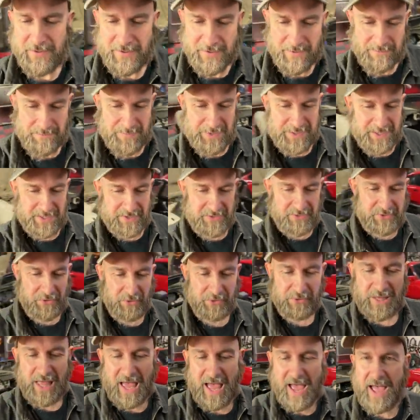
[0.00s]
because your
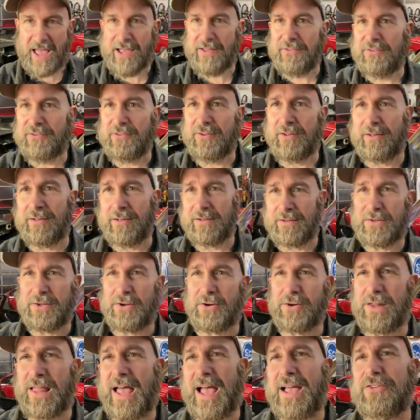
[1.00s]
lies
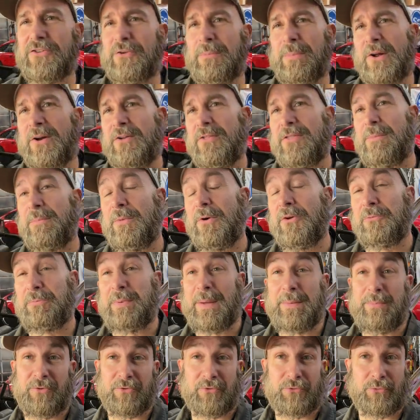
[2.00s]
are better than most
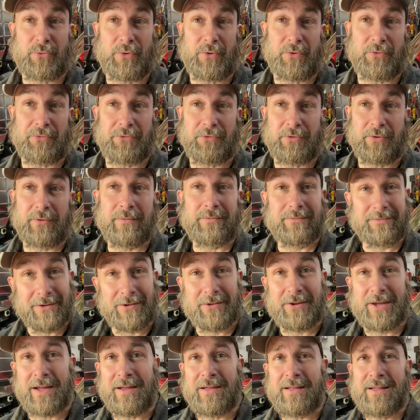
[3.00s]
people's truths.
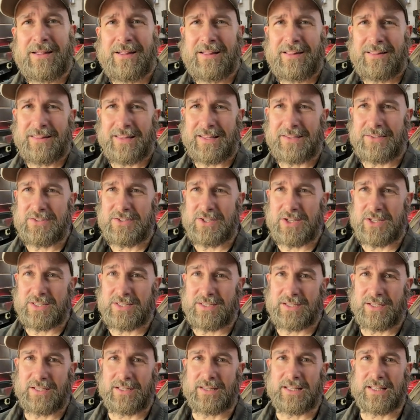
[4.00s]
Okay, let's
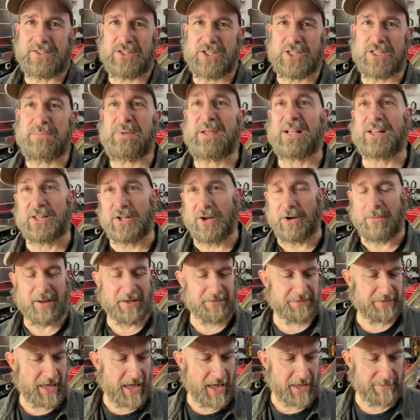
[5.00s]
just be clear about
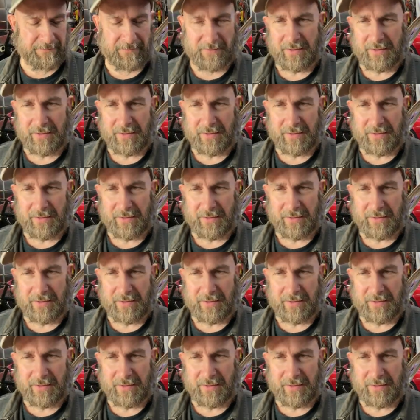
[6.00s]
that.